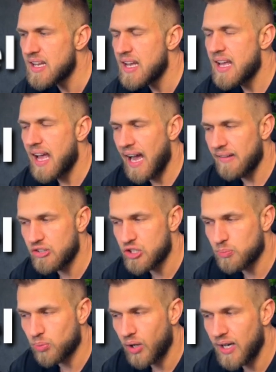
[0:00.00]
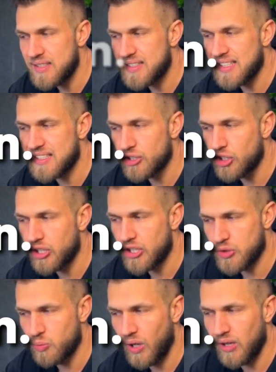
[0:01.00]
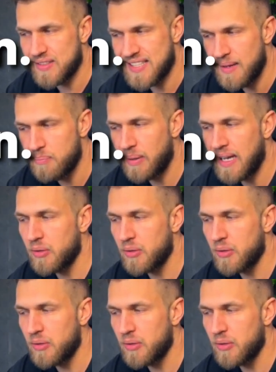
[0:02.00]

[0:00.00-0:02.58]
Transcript: line of private label products on Amazon.